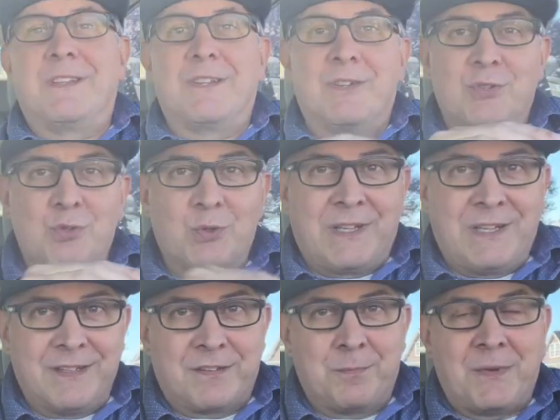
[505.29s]
the new
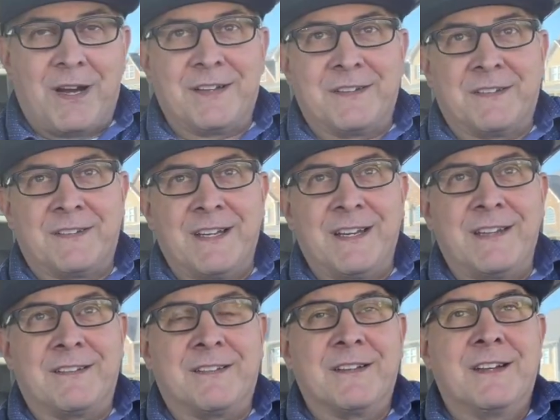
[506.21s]
Kitsmont
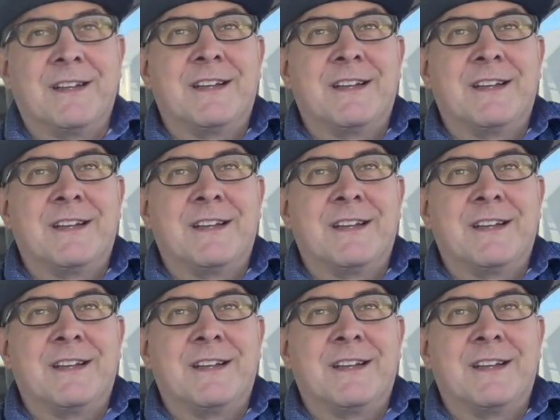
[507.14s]
Estates.